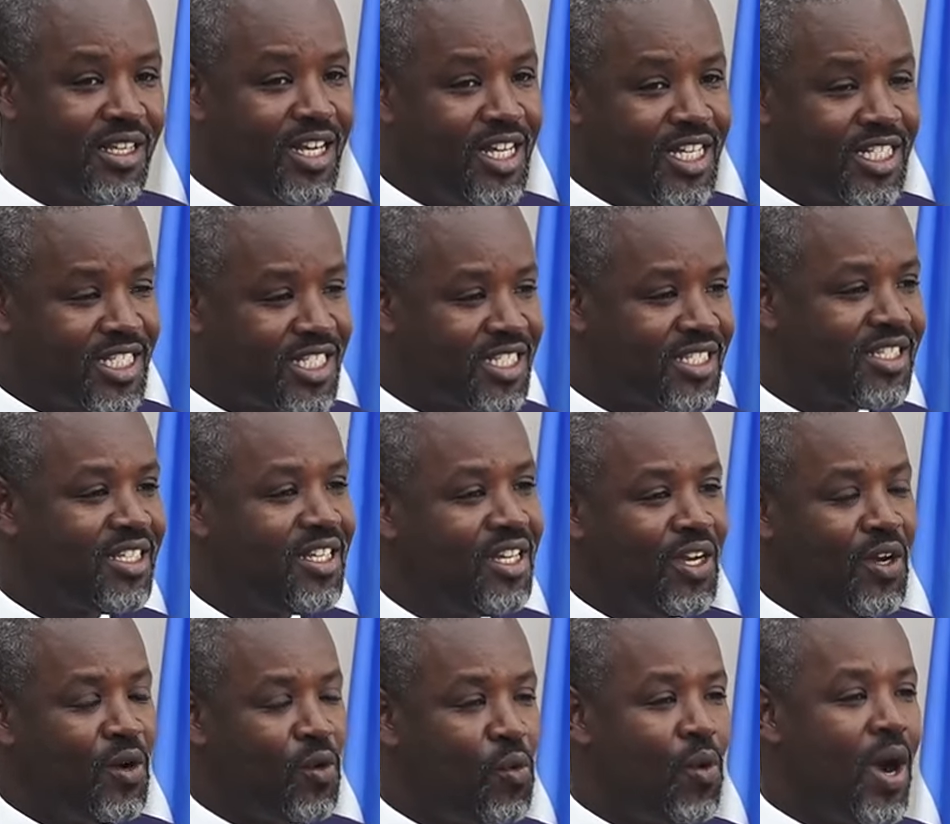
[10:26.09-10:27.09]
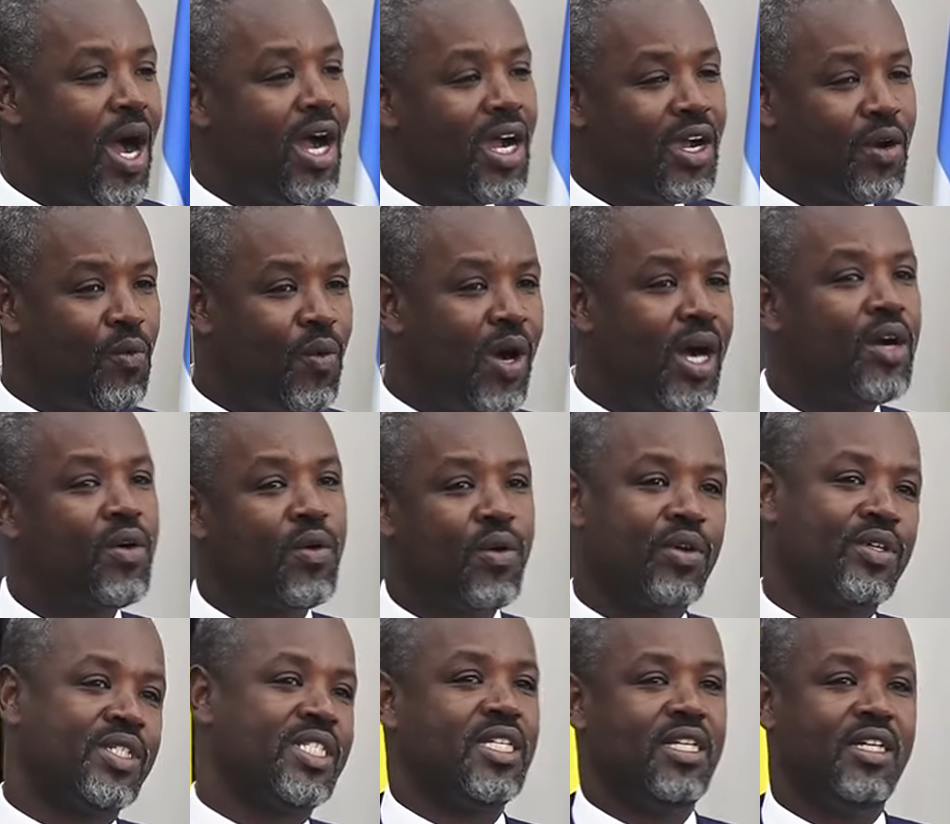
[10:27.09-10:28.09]
let's work, work
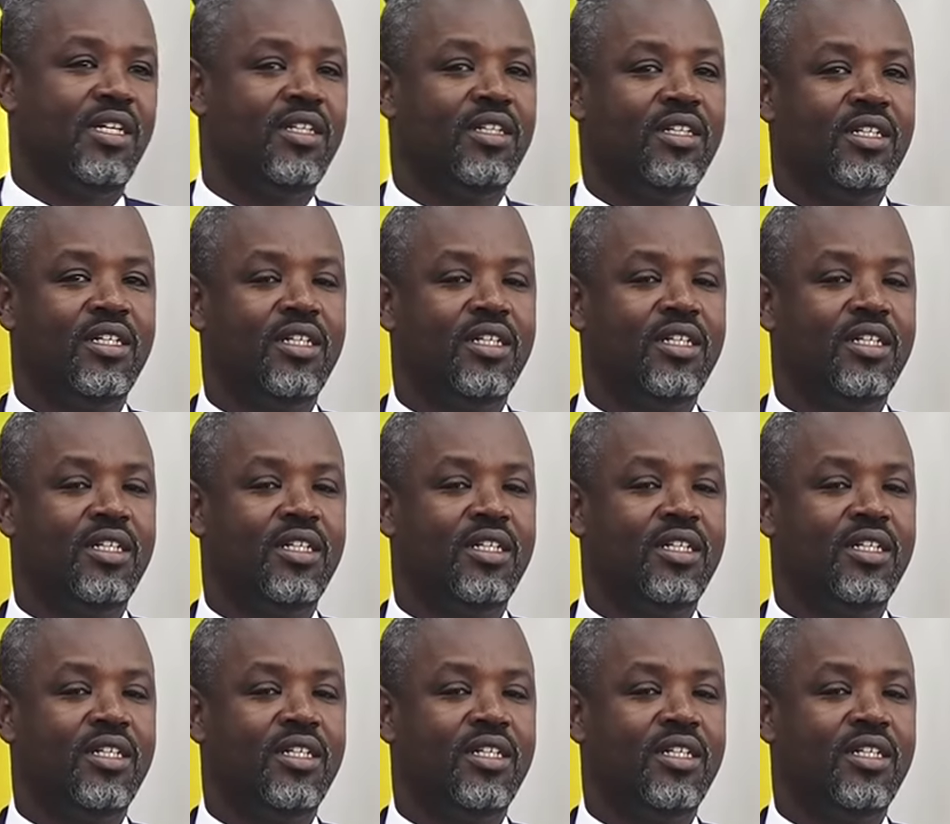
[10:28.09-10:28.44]
closely.